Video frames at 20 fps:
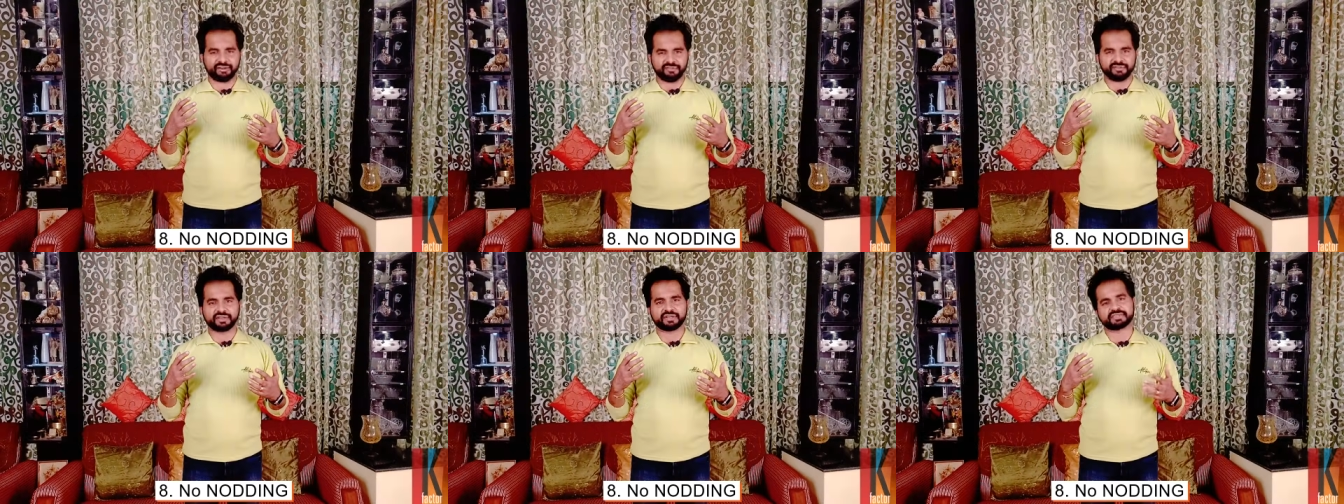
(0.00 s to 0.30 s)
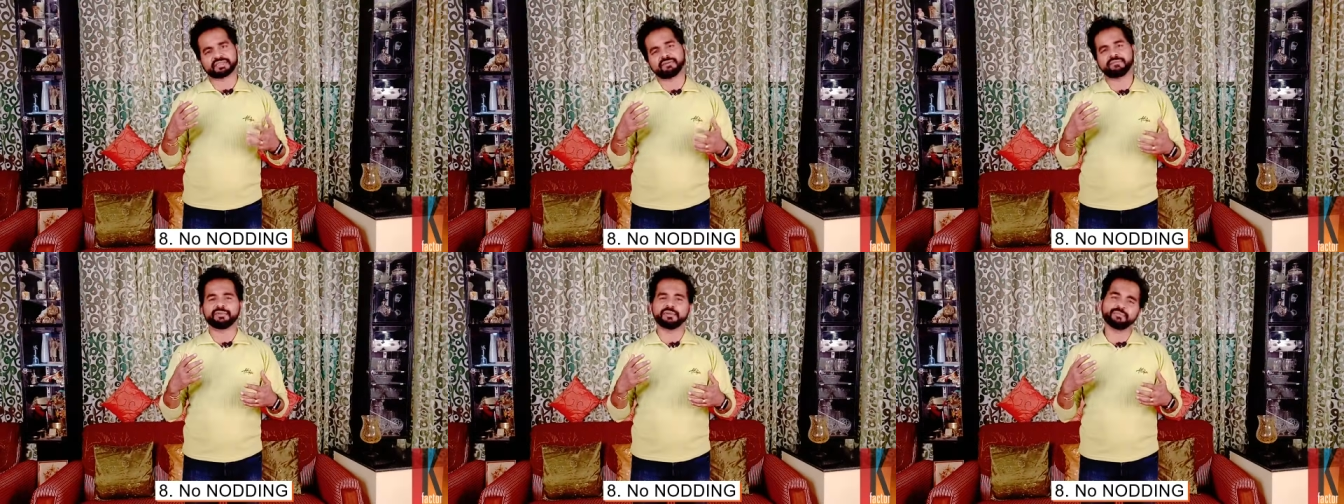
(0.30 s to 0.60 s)
it difficult.
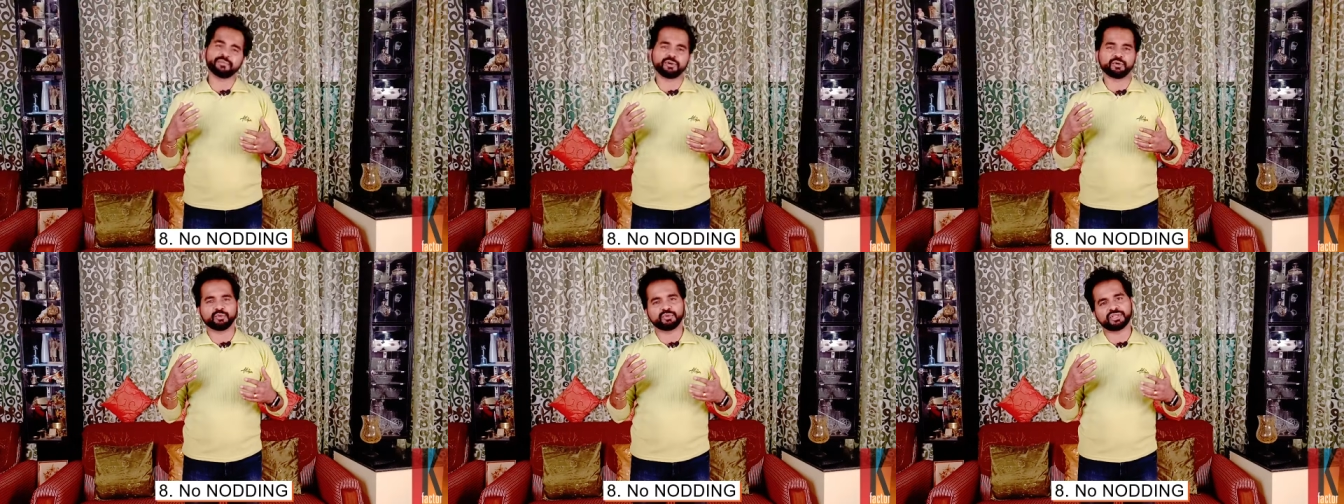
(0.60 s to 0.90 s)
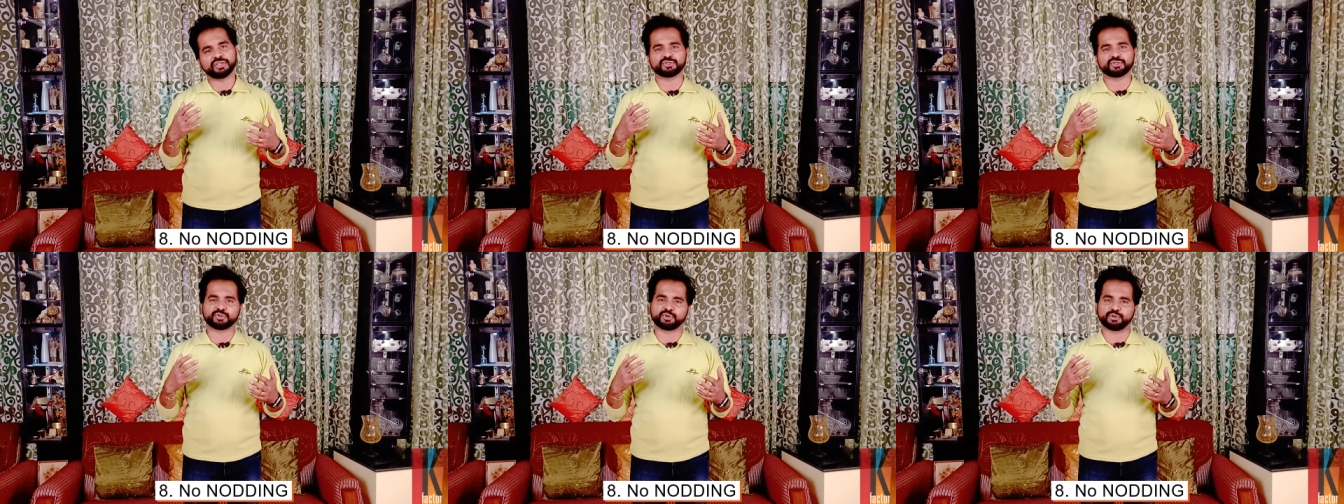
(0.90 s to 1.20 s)
Some people do
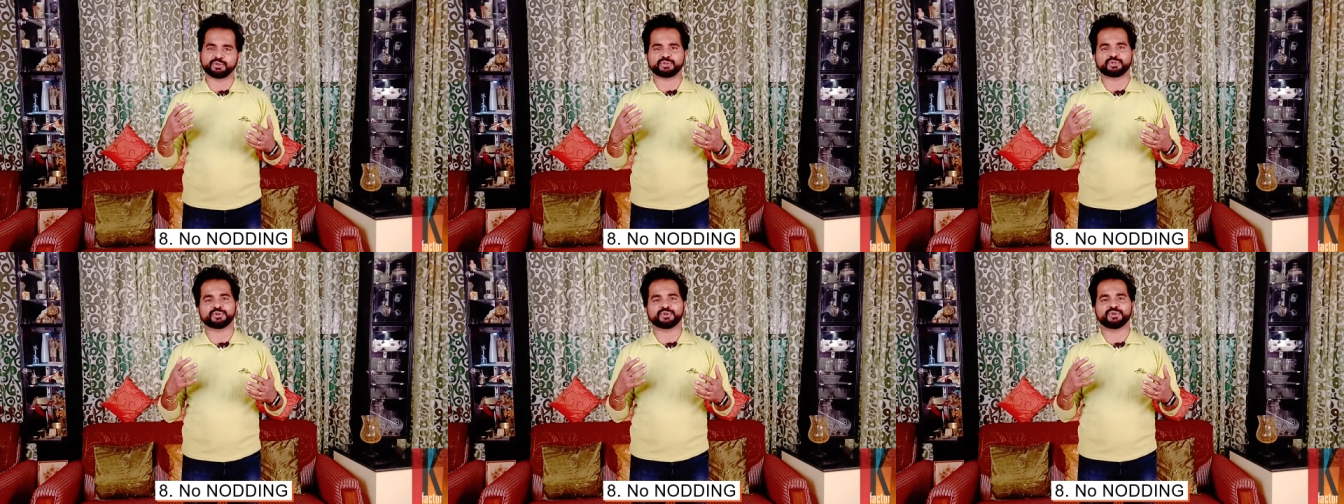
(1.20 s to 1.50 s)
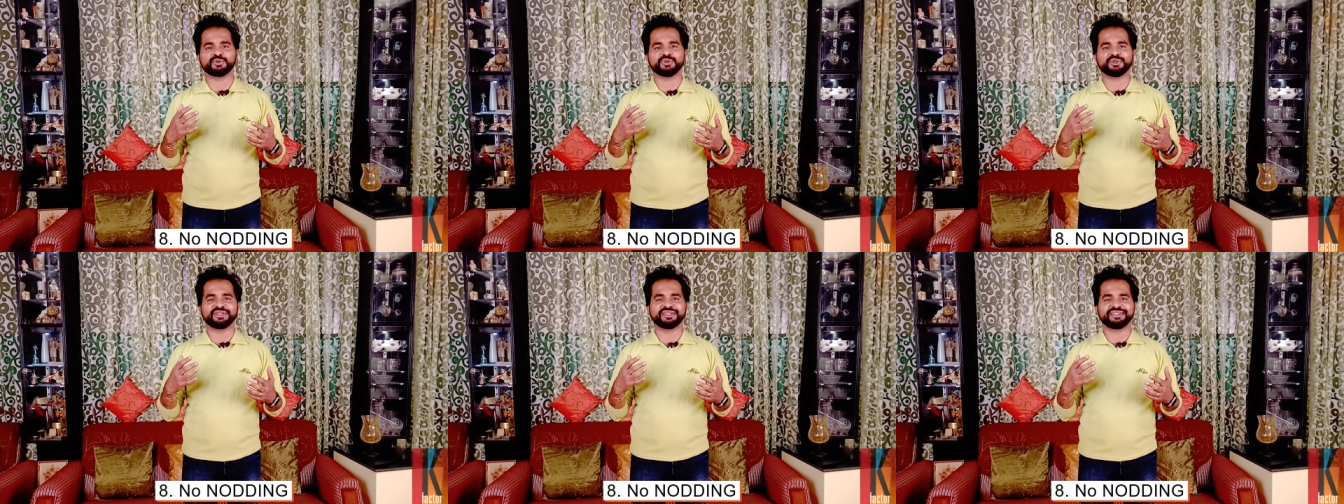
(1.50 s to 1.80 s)
this also.
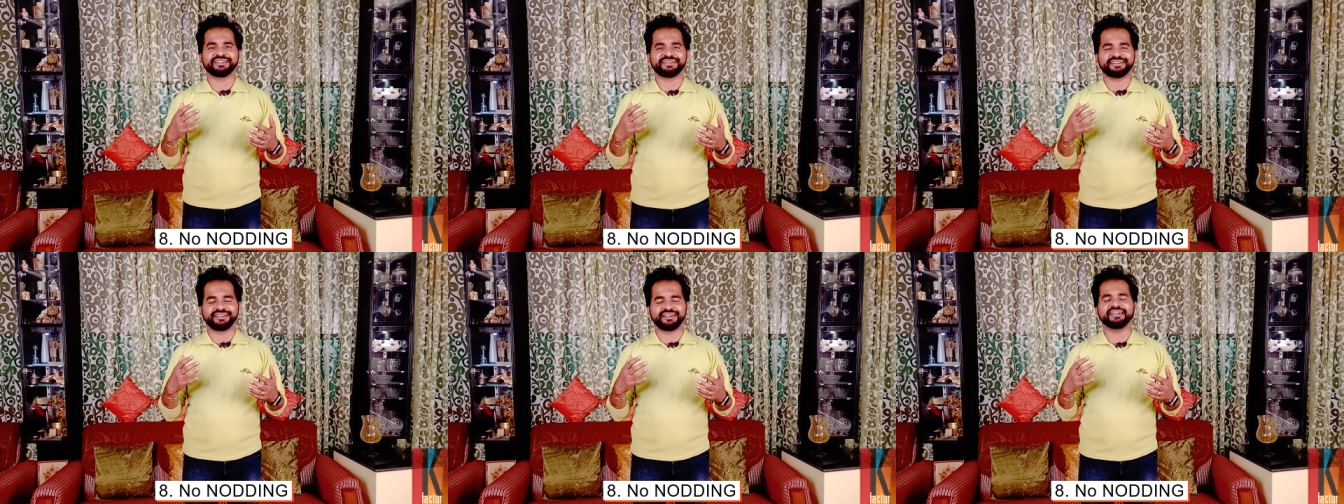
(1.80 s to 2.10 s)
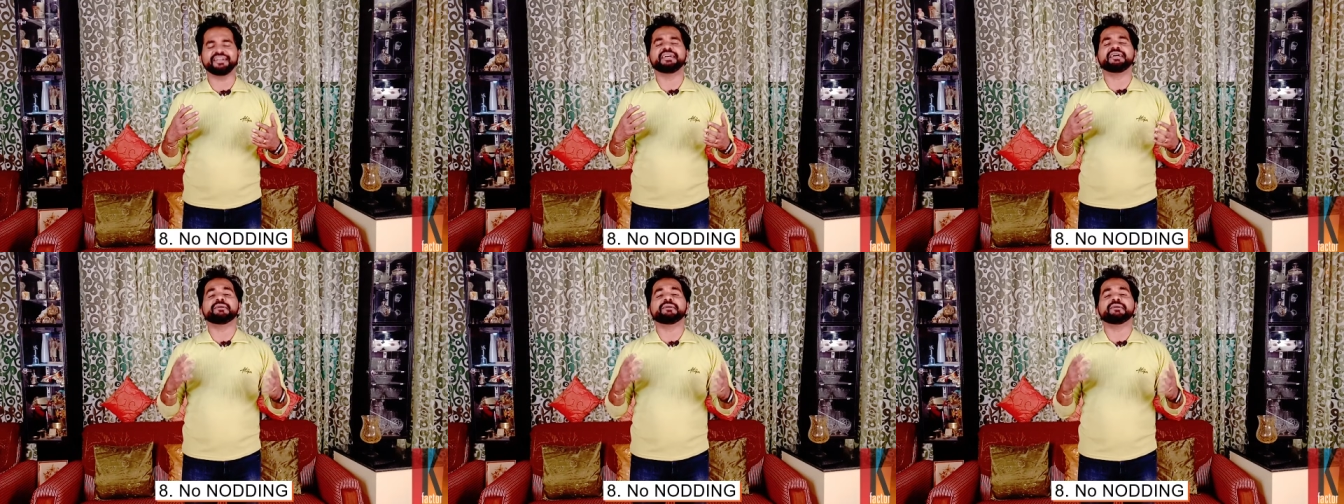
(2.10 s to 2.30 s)
Yeah,